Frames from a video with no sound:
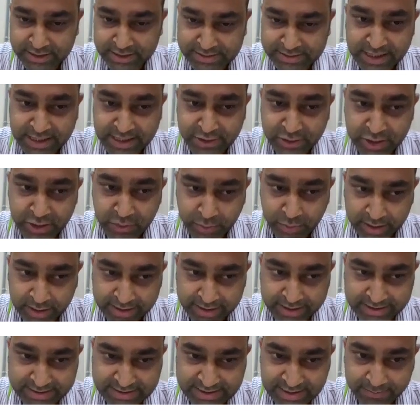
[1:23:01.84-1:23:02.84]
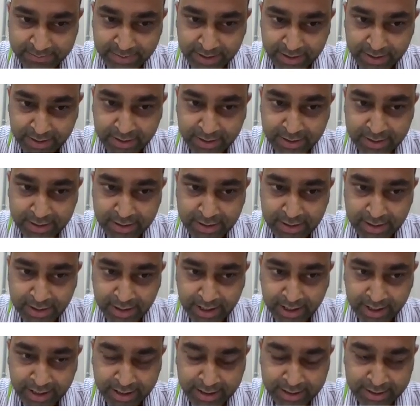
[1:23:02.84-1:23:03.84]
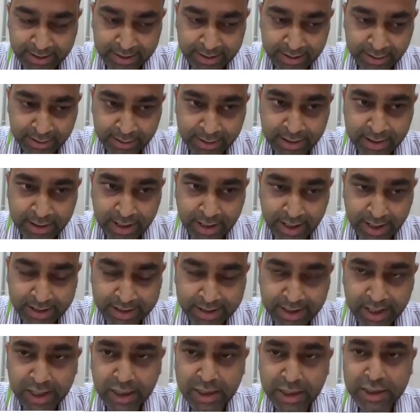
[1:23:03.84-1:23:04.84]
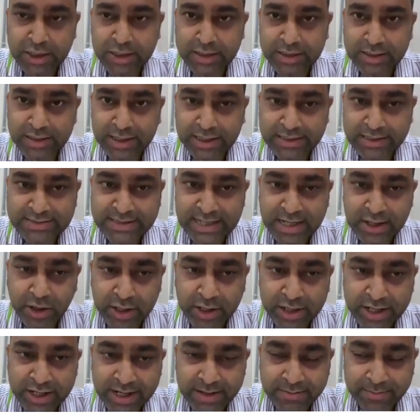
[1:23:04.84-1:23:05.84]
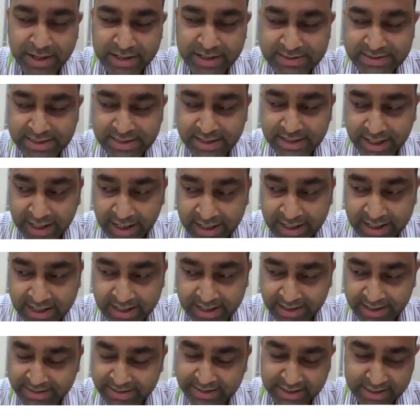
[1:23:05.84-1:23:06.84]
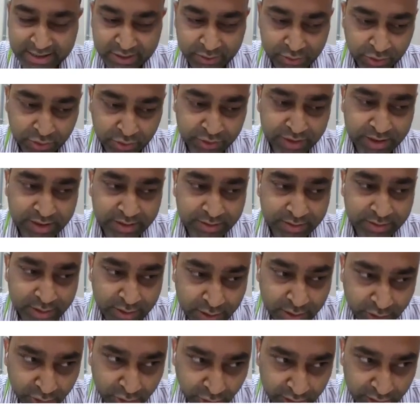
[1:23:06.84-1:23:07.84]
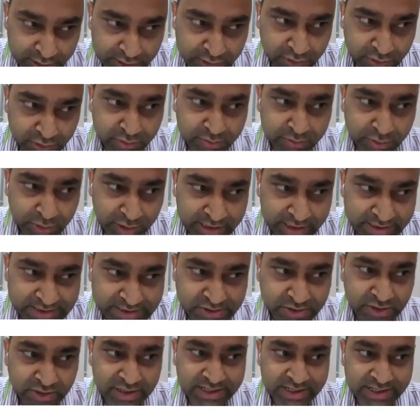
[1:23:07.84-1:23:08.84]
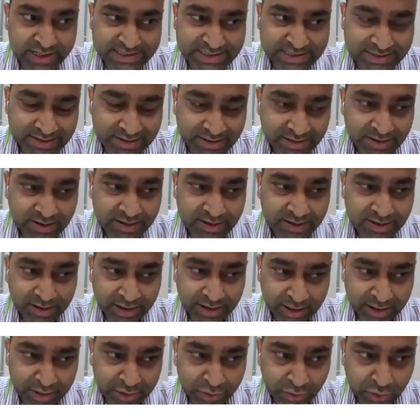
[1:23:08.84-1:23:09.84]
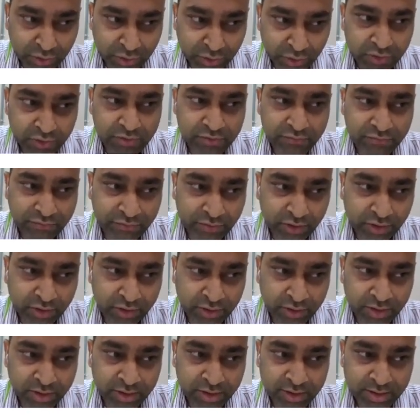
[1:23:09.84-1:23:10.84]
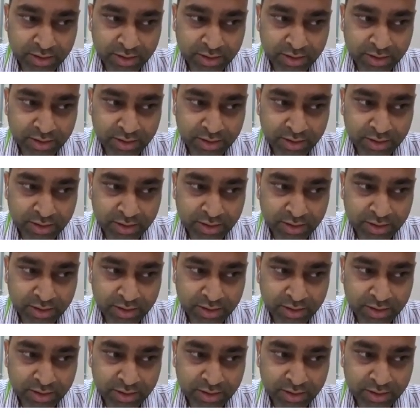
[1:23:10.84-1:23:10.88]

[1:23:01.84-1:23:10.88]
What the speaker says: serotonin 1 receptor, and as I already mentioned earlier that although cholesterol is known for